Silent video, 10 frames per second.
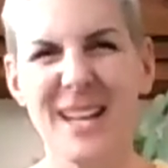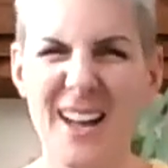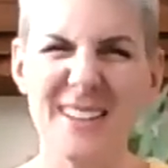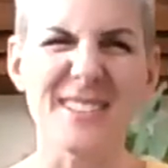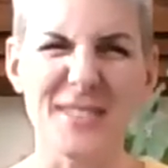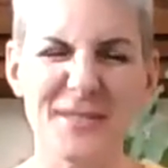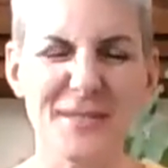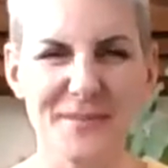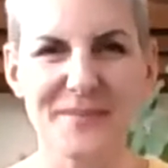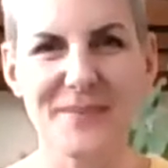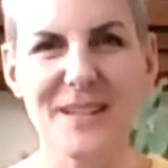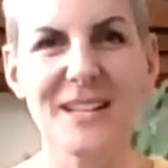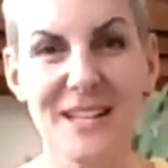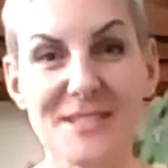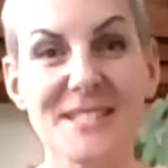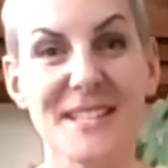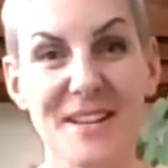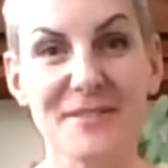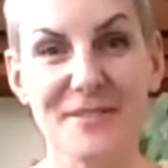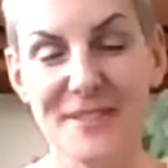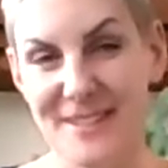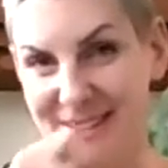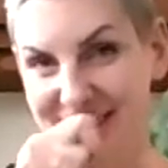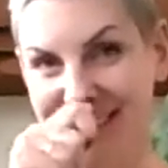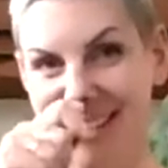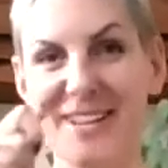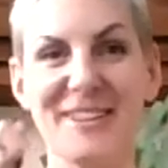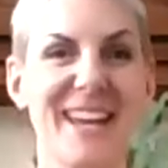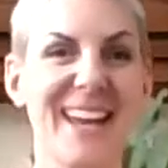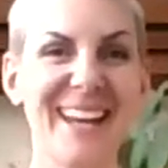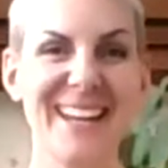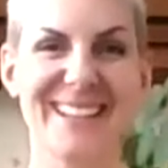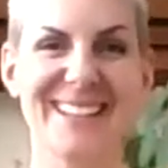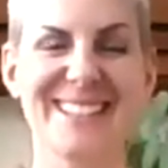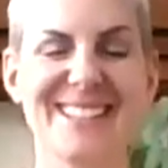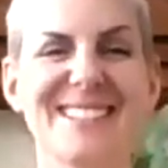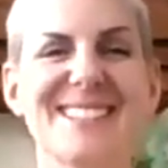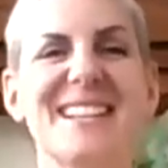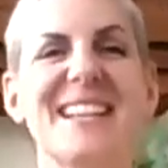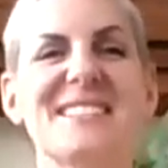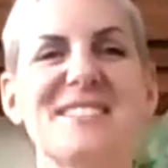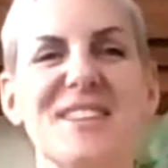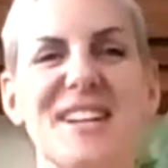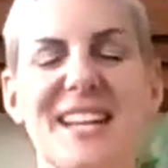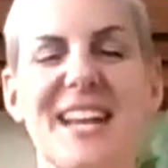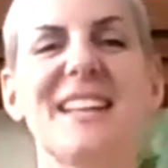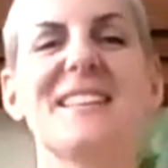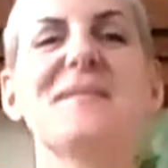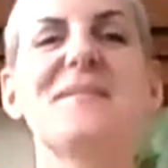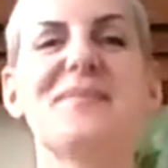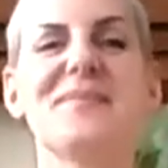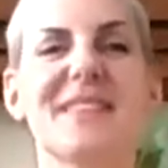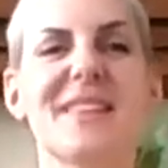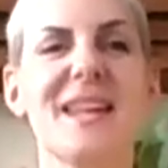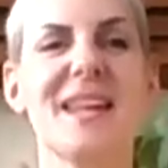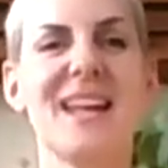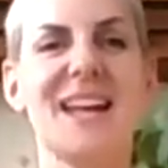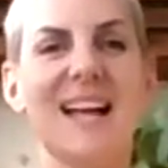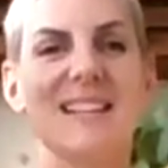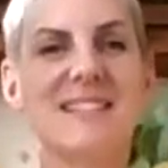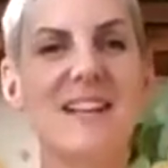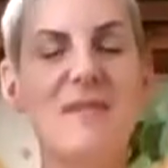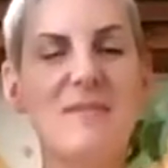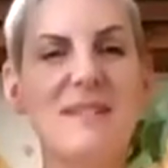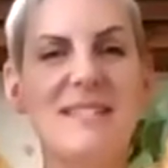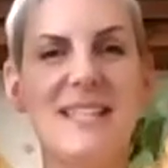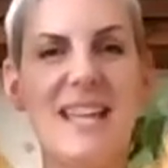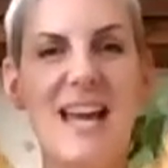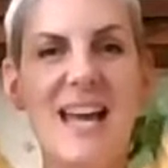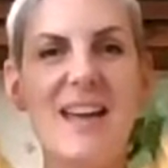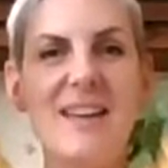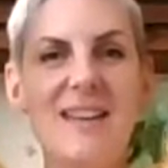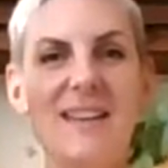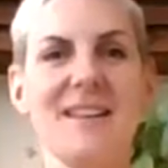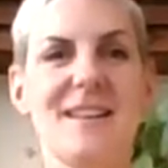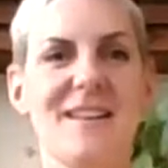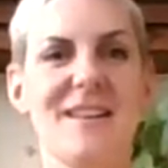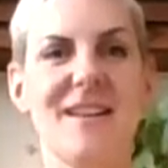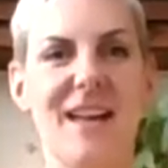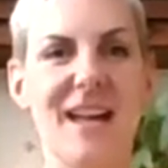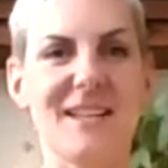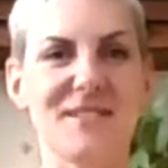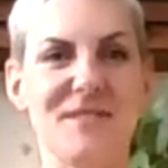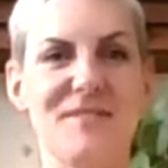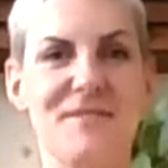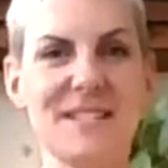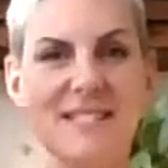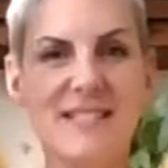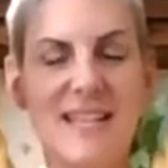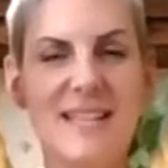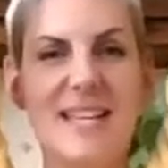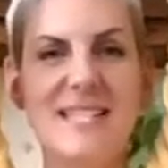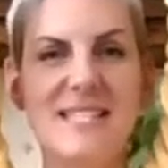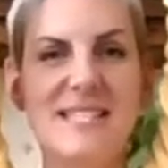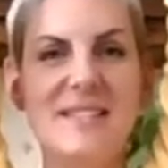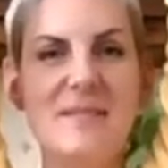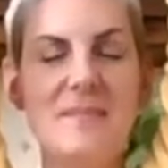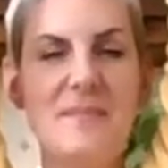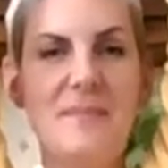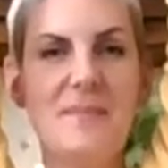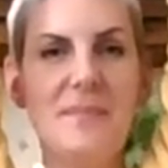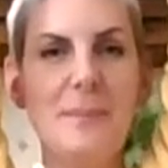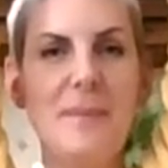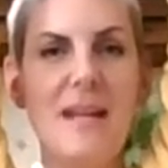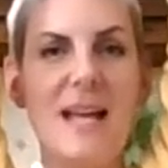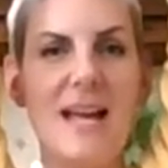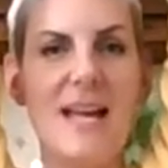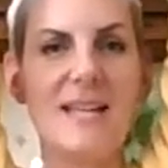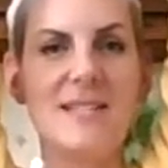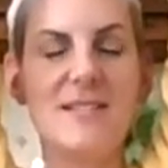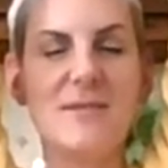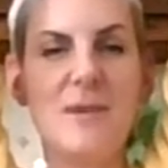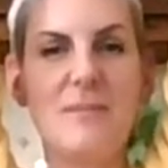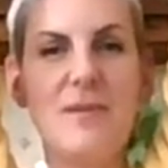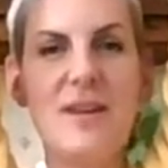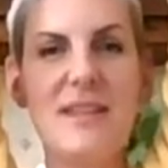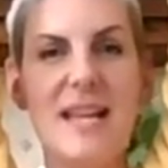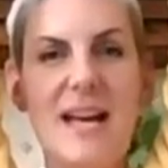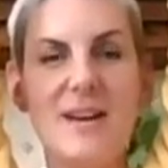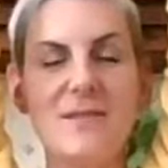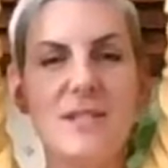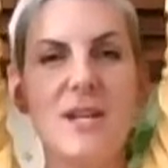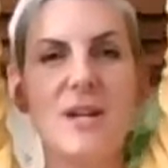Kind of. Close enough. Okay, so let's try again. Hands come up into the air. Hands are in fists like this. And we're breathing out.